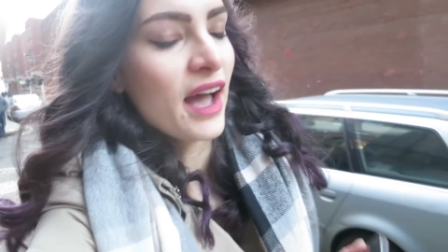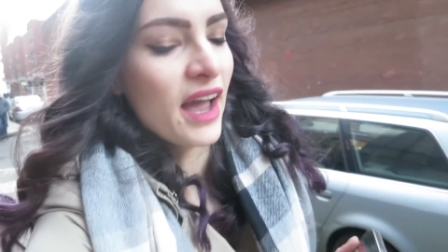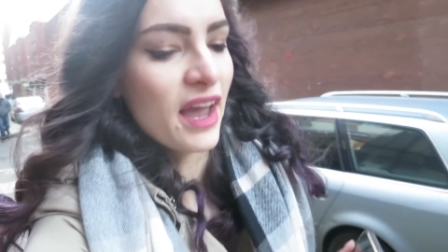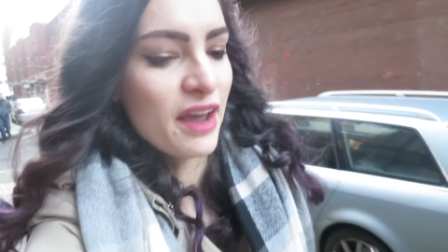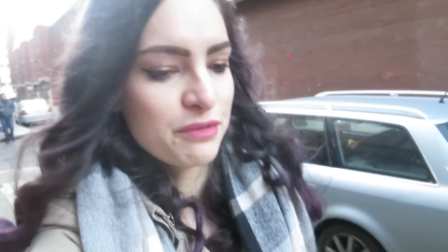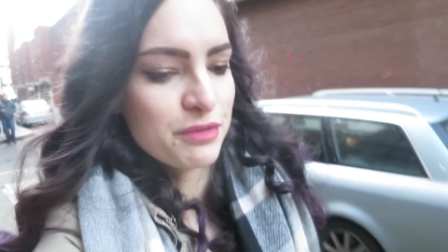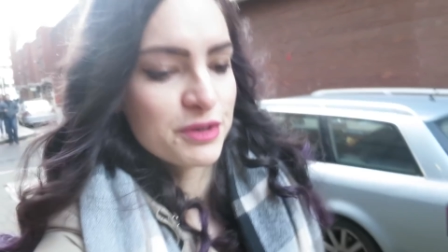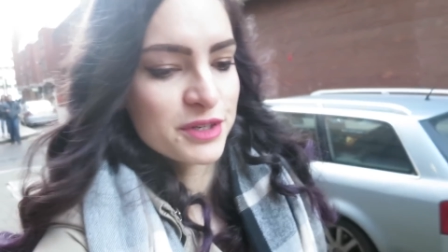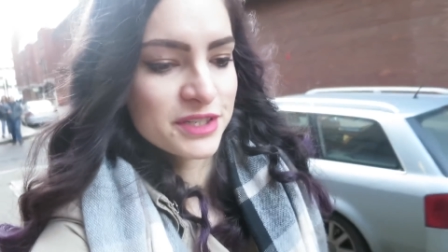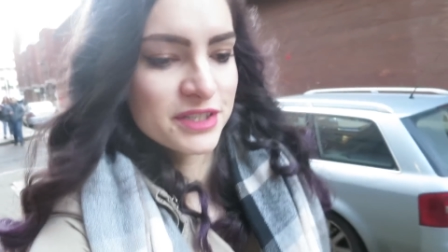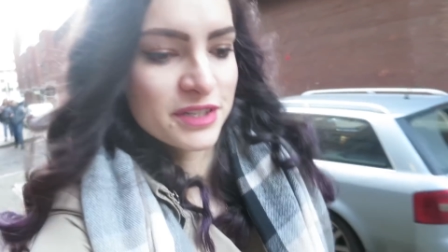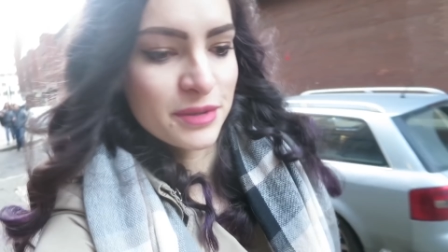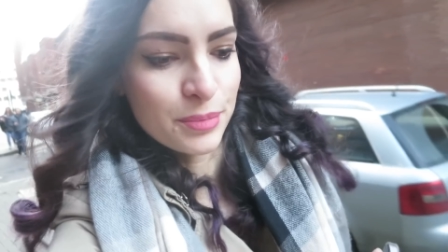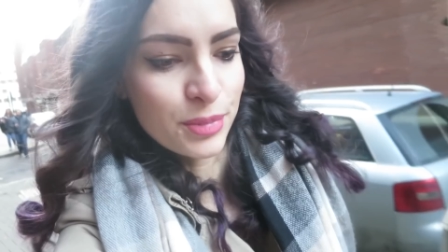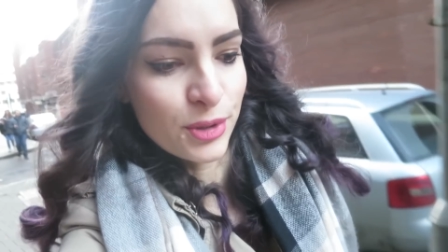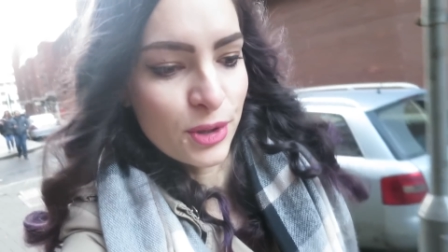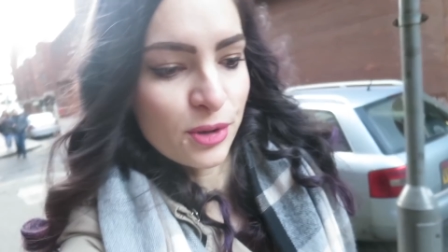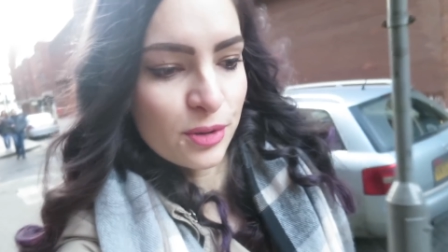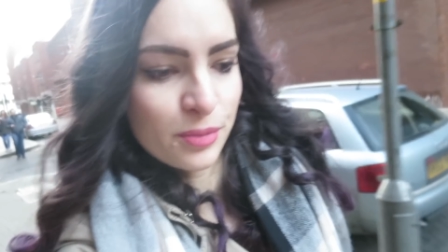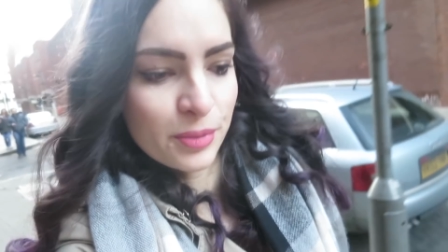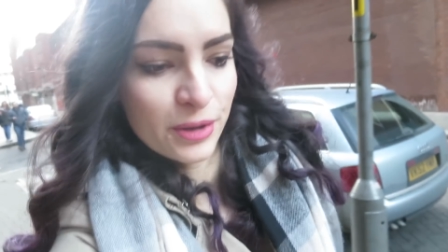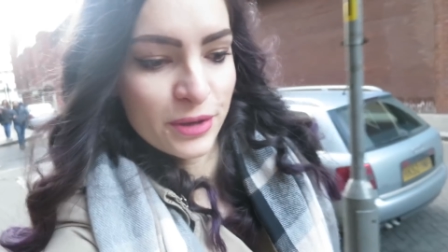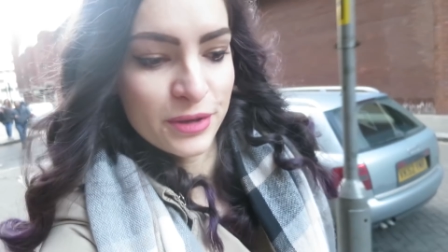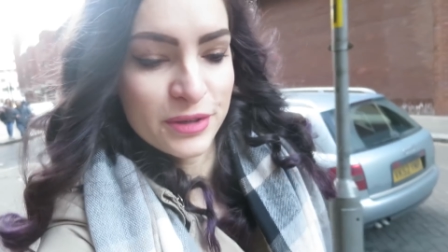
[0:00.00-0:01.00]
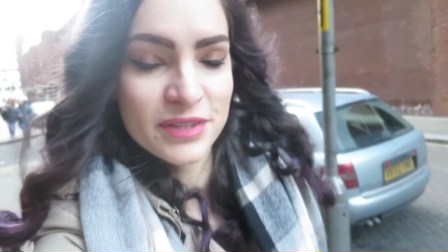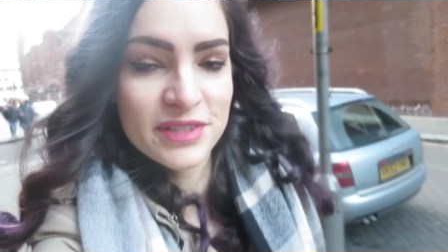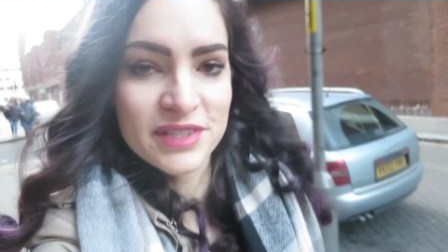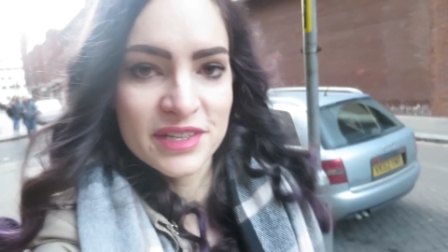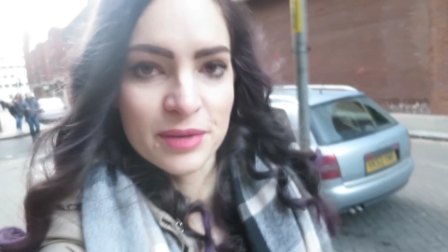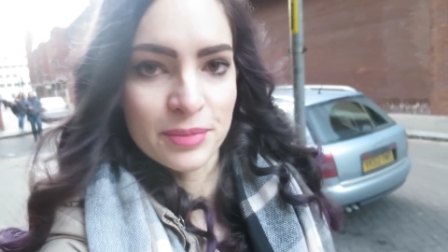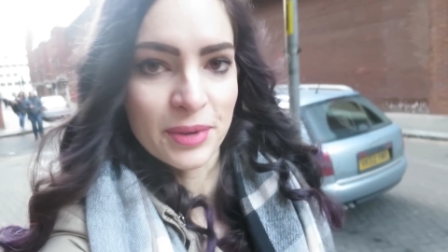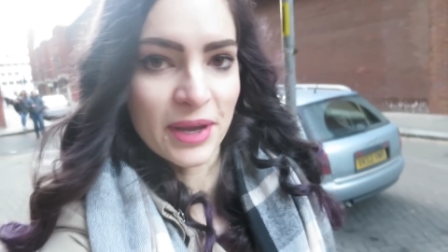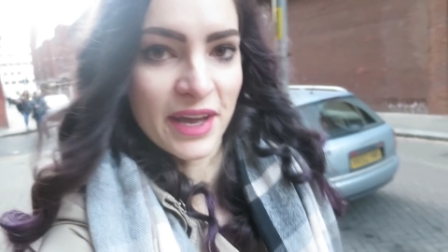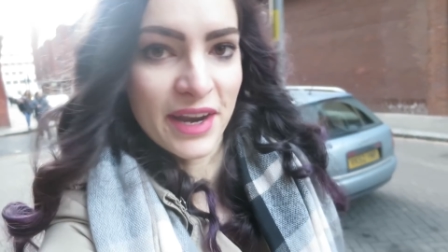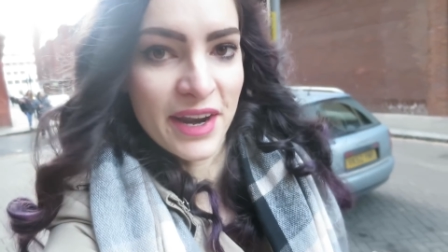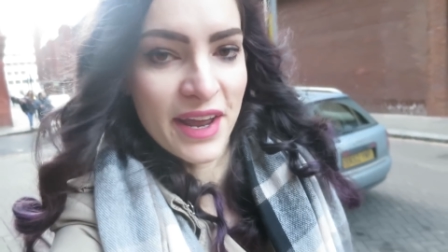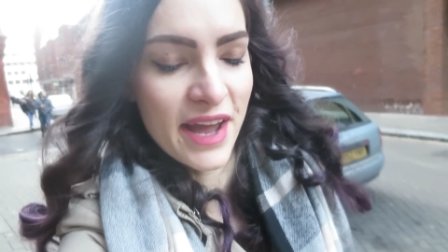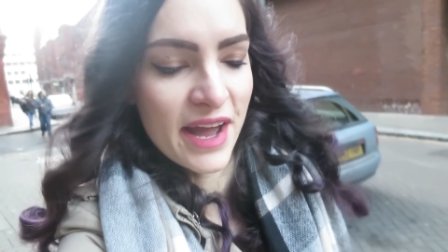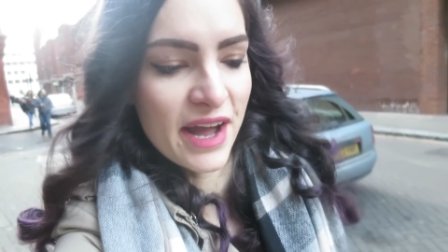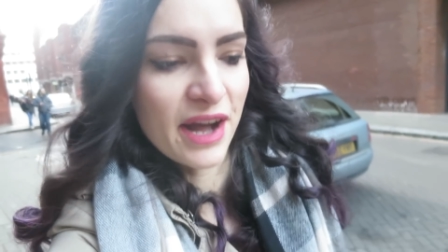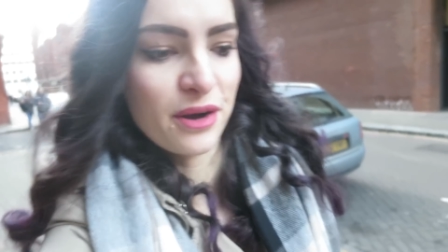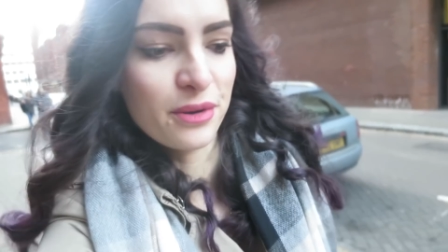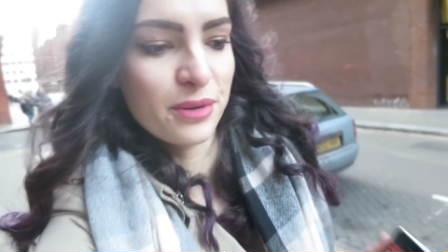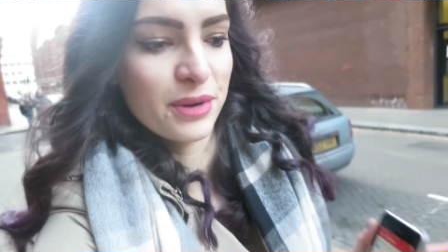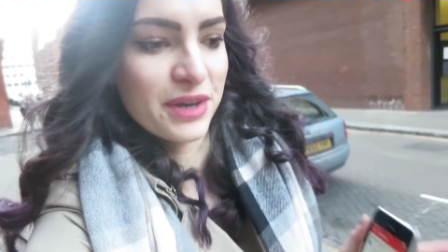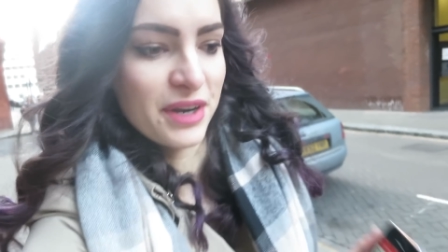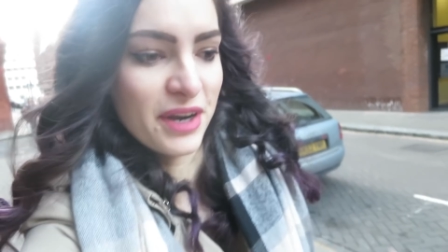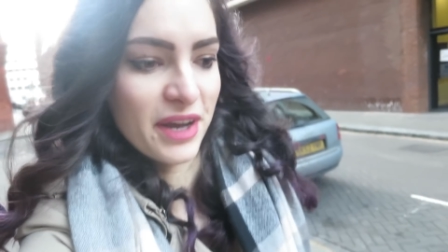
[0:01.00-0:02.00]
I have written a blog post about
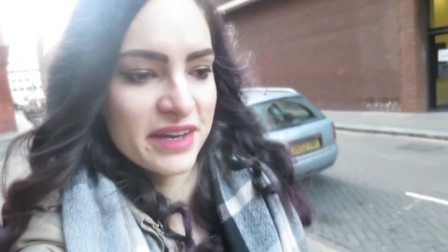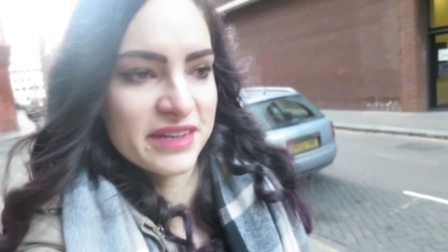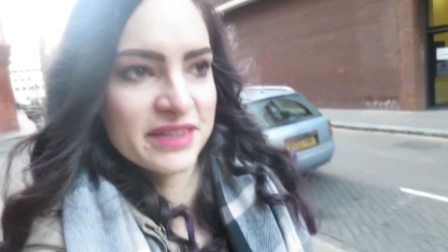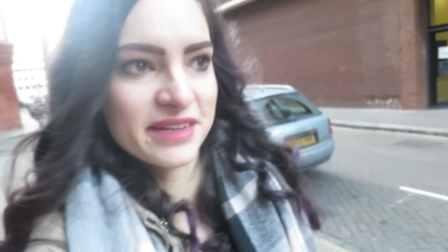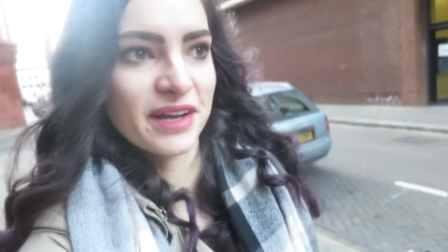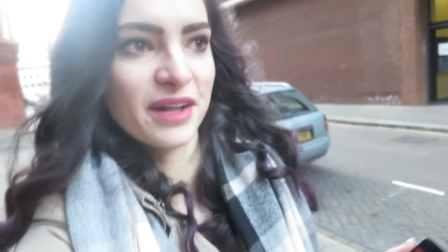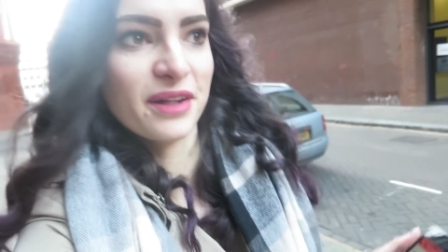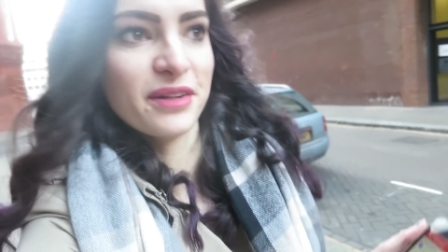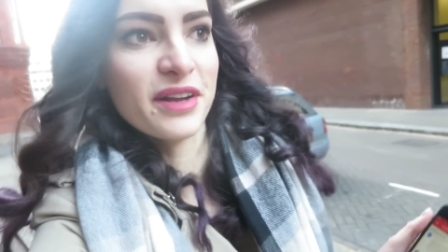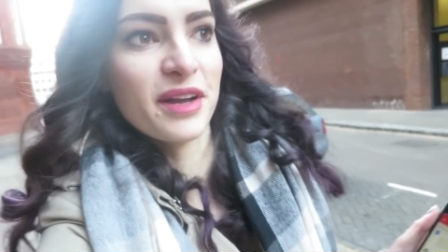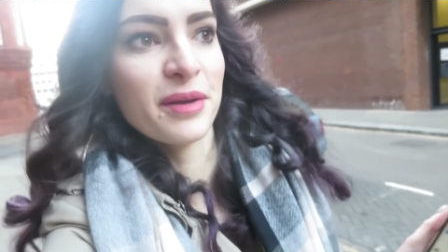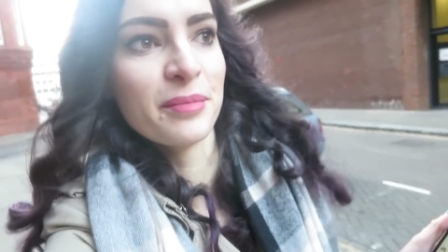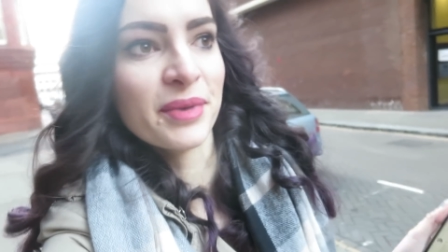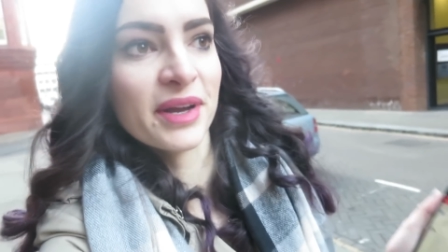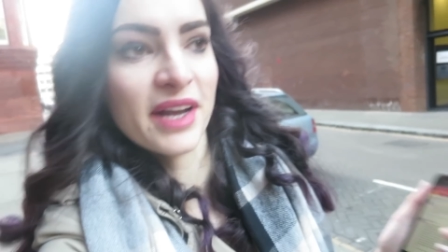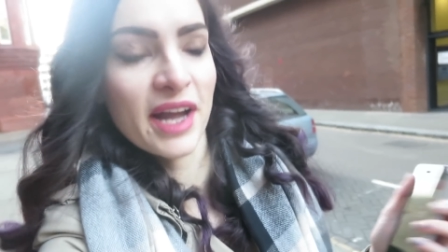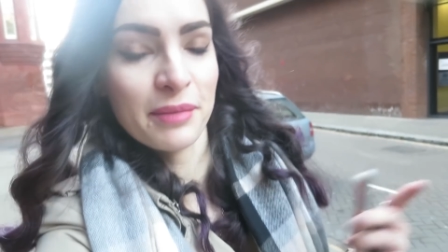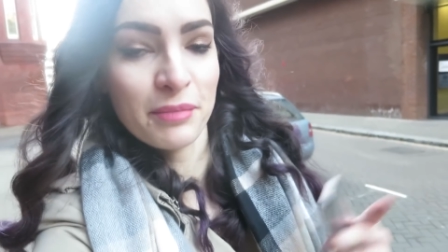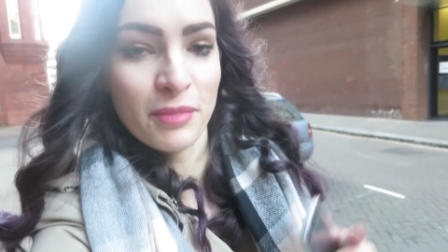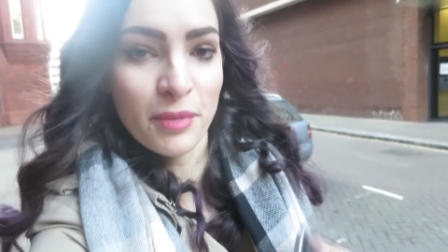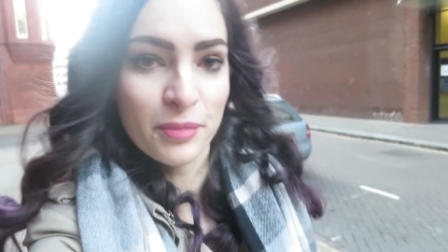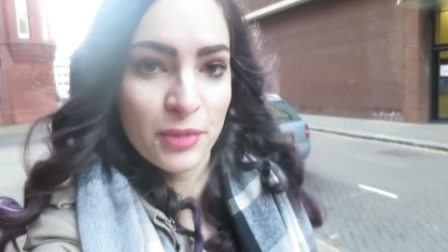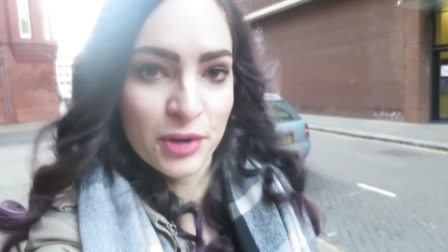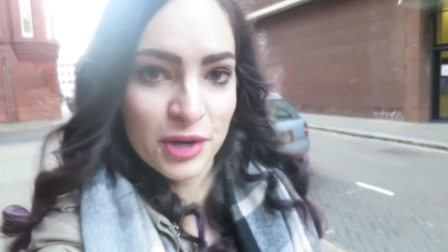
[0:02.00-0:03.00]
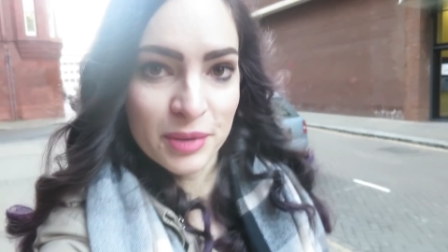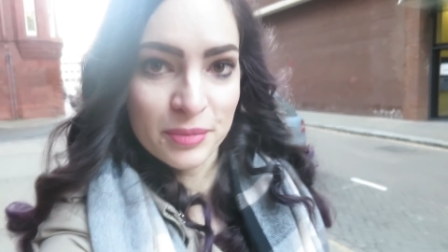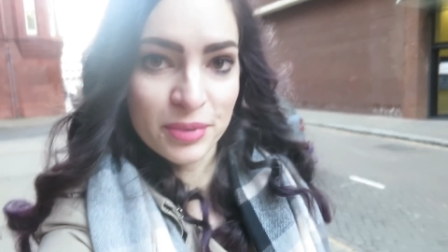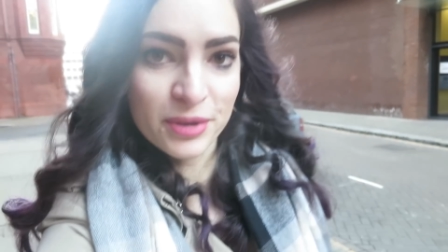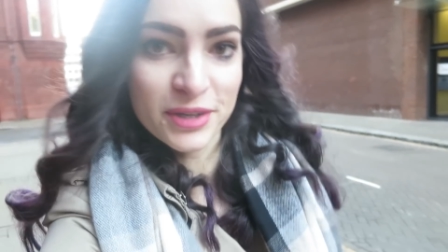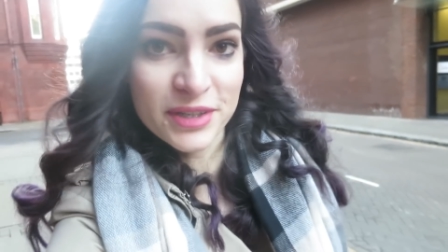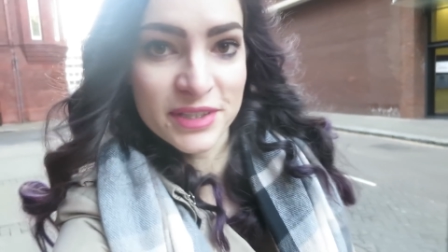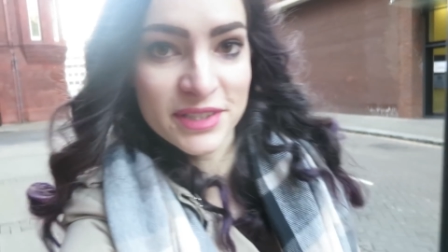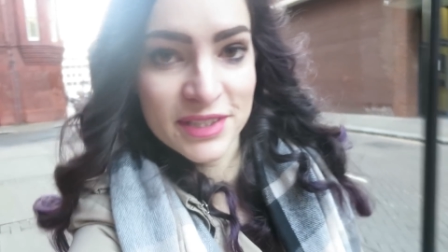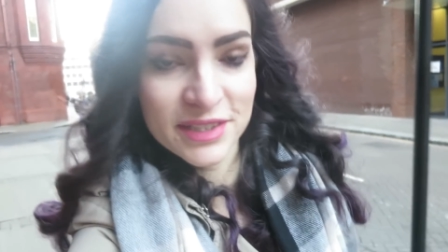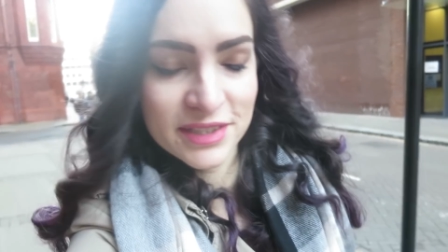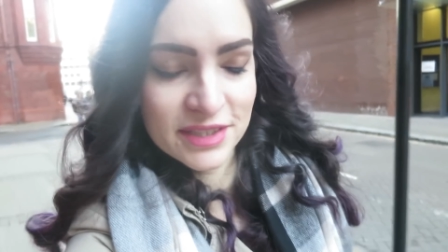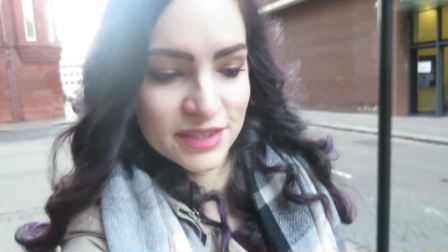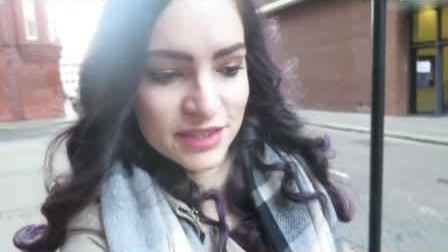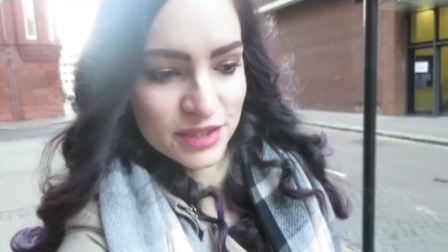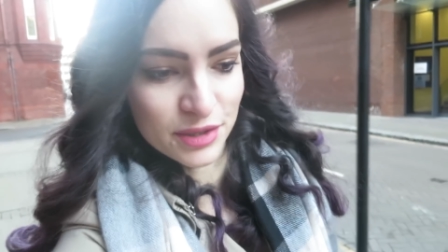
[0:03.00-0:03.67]
how a night owl can become a morning person,